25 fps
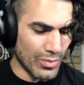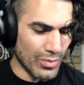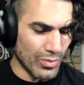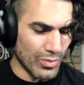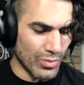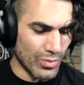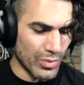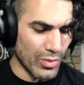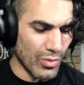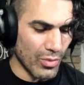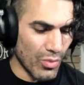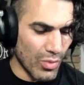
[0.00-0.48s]

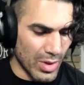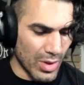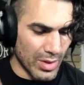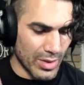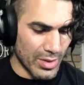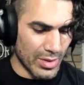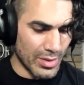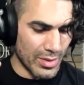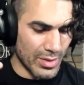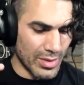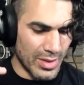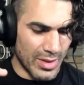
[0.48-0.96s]

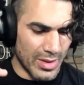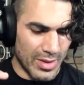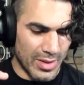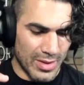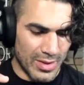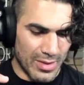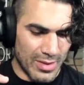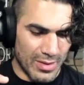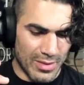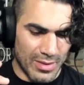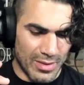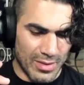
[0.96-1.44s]
one
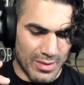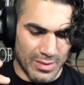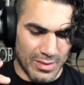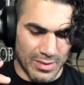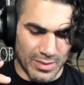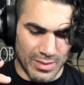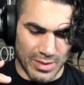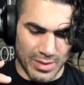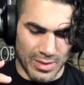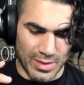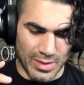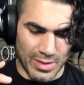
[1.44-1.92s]

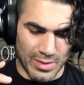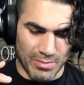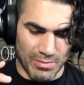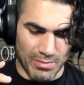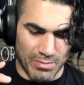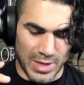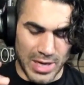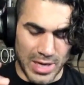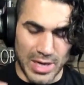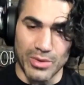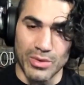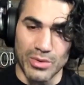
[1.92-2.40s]

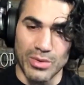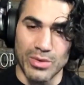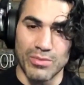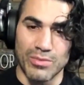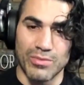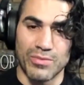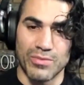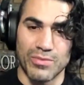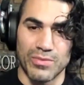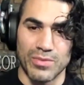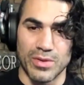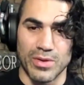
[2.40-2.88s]
bottle
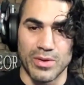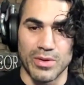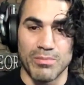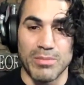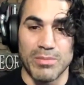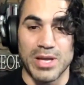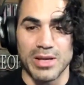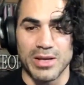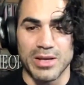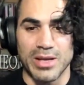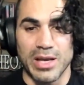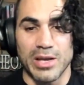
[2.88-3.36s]
of the
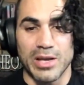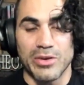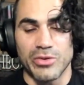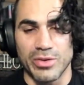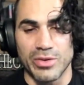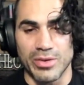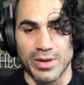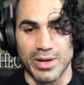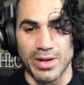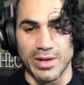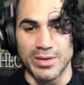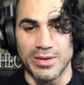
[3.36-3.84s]
medication
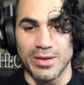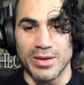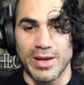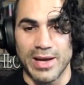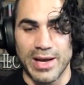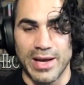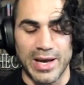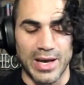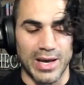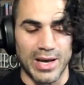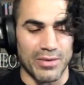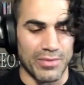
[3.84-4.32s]
that I did
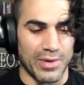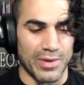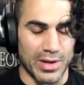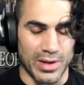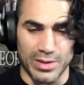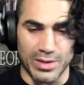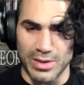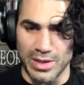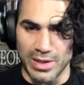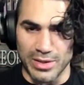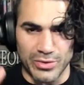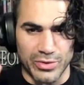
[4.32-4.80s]
have.
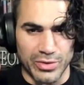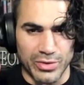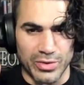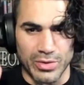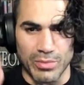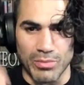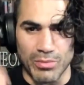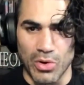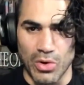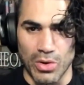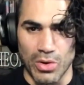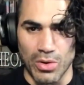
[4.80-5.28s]
I took
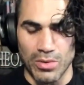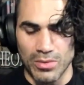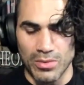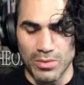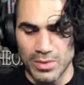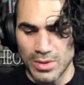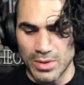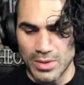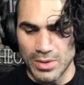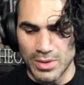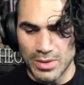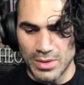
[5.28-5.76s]
them all
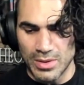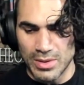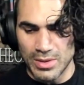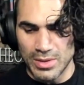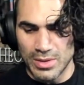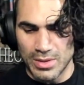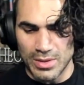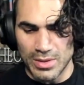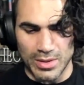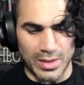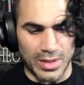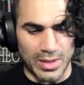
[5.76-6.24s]

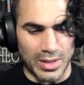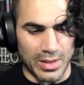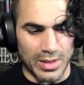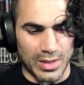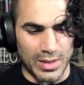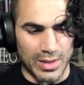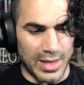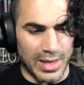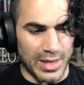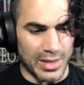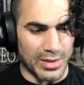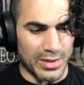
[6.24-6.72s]
and
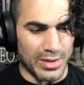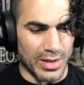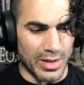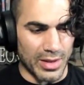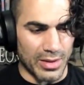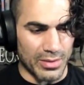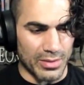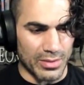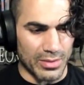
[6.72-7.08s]
had to get